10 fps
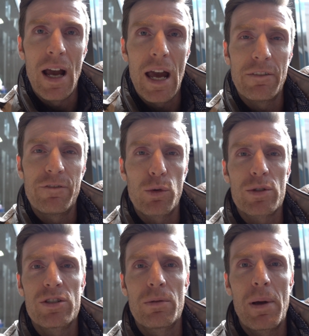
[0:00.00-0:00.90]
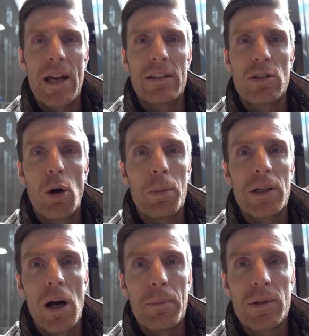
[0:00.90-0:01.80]
and forced Japan to
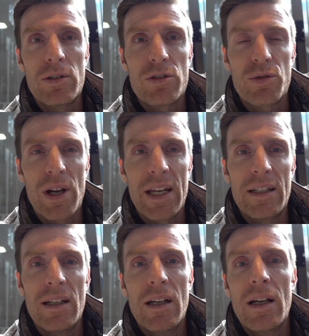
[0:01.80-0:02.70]
open up to trade